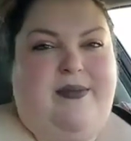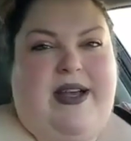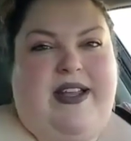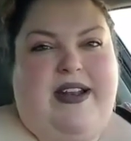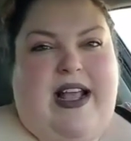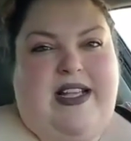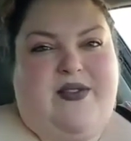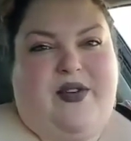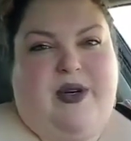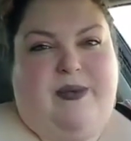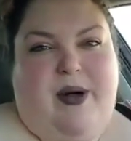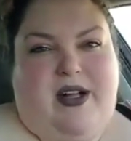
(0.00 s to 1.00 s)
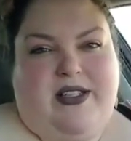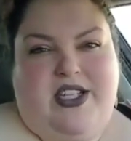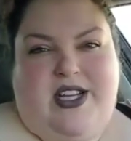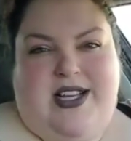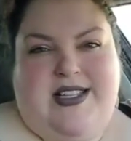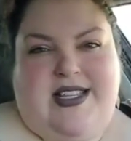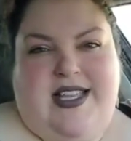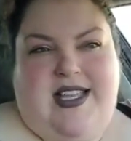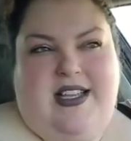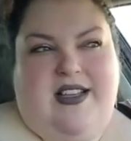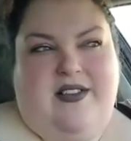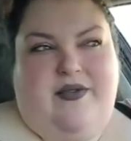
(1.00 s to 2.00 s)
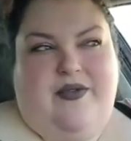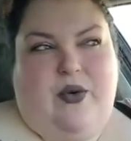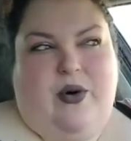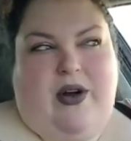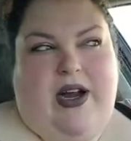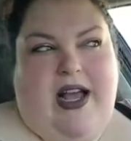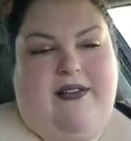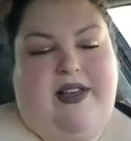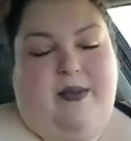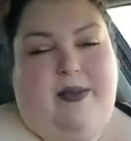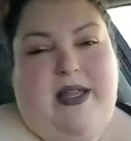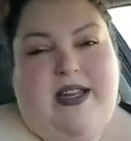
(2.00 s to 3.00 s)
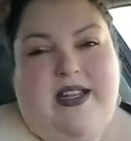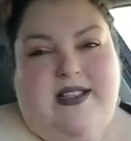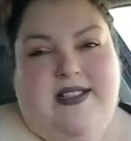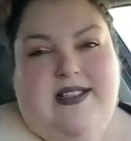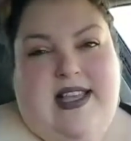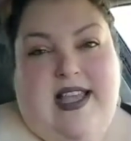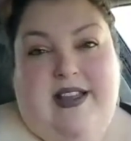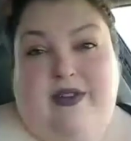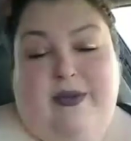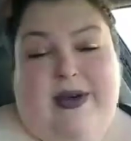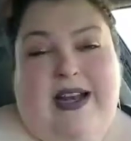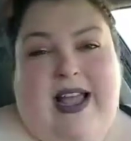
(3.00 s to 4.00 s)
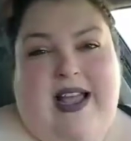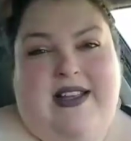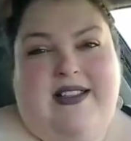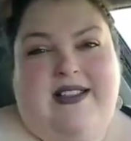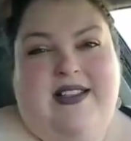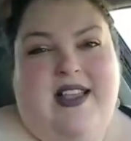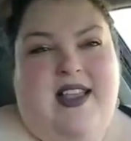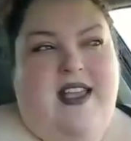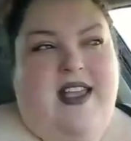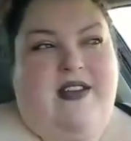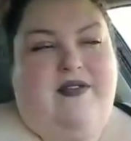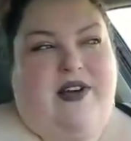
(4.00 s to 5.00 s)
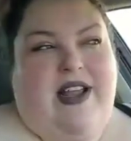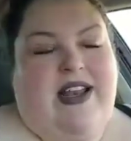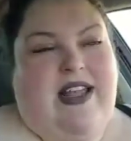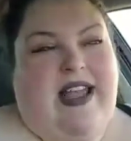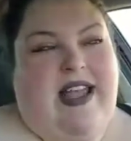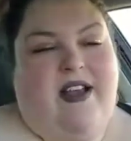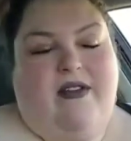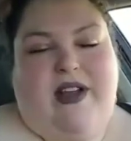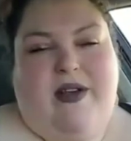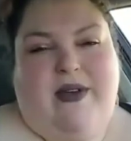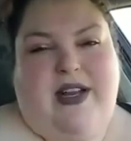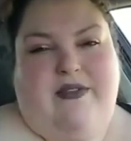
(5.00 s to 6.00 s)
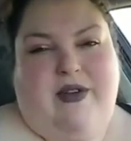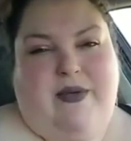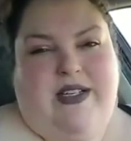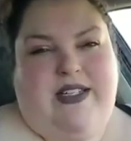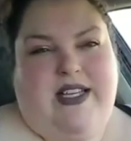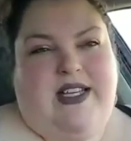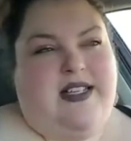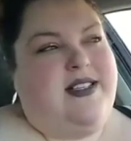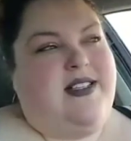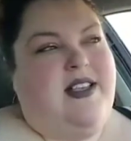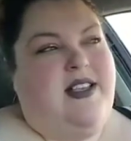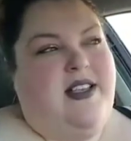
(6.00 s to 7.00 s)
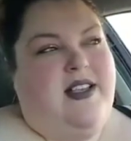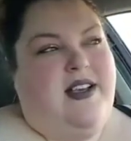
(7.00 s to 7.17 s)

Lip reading: But as for apologizing for having opinions that everyone has and for getting angry when everyone does,